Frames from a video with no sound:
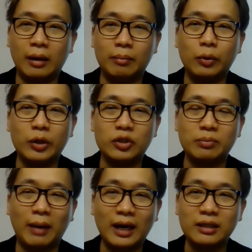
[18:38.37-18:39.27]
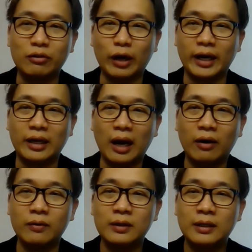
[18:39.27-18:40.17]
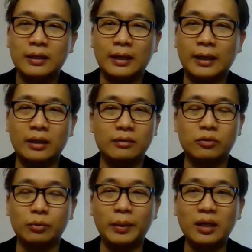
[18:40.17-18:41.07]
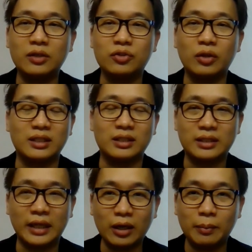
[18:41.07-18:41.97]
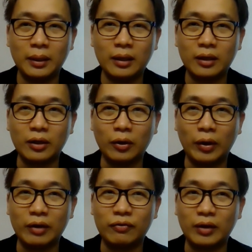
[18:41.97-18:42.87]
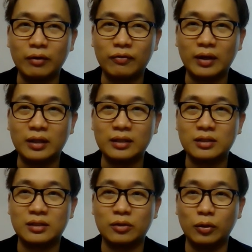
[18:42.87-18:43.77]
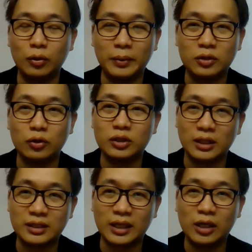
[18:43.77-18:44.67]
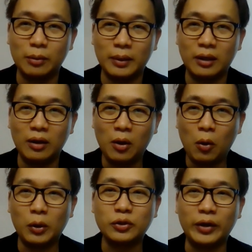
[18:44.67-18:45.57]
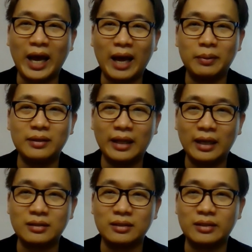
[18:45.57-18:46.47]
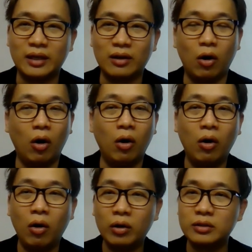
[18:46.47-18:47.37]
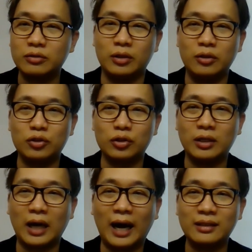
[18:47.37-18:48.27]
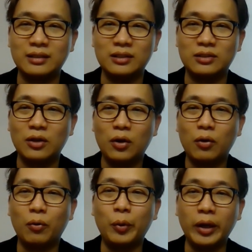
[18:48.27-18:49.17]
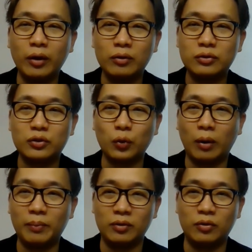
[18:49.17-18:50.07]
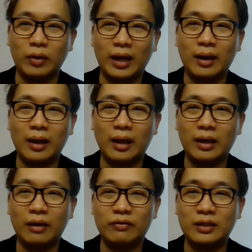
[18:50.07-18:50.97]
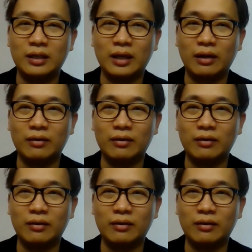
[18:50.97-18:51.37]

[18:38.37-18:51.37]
bullish market right now. To me, it's not sustainable. You know, if it is going to be so sustainable, what's going to happen next is that all the traditional artists will swamp into NFT